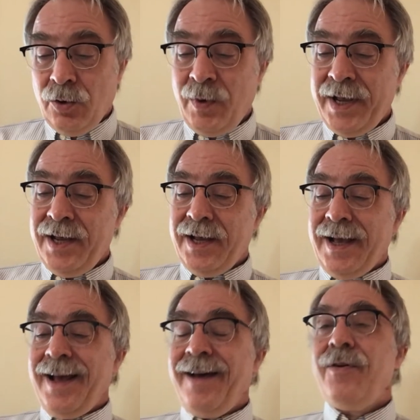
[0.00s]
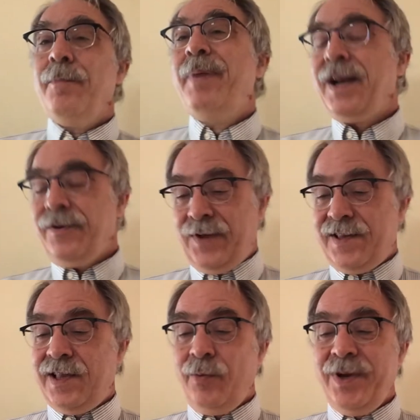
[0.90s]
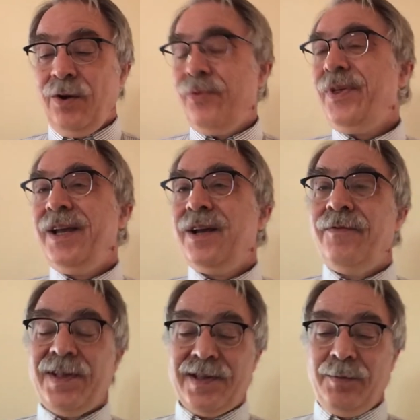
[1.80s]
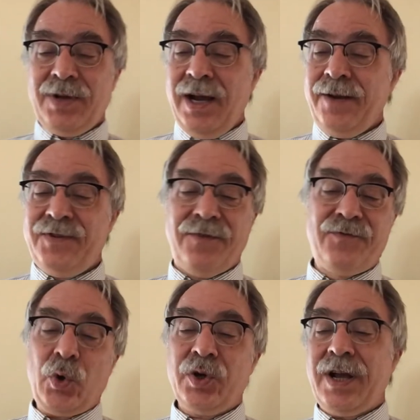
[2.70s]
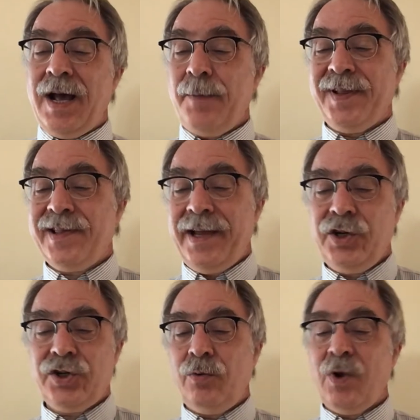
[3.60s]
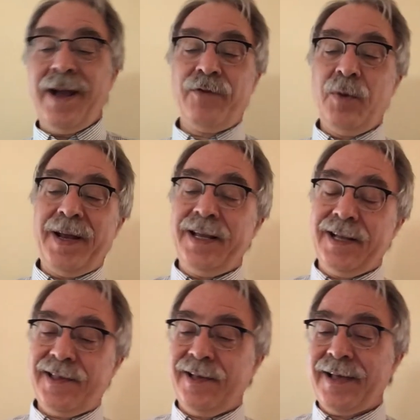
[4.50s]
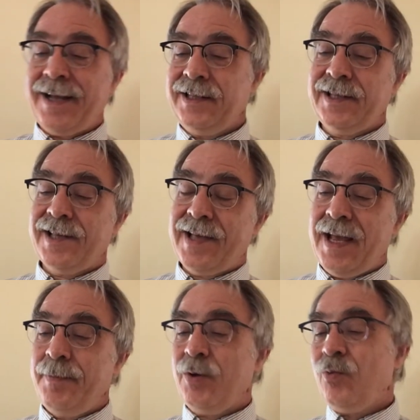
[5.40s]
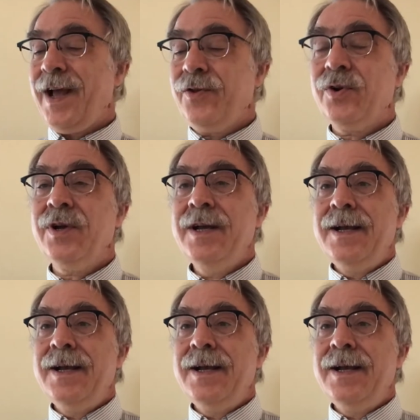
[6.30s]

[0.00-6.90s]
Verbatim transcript: we have benefits that we don't think of as some kind of deferred compensation where everybody gets exactly the same, but rather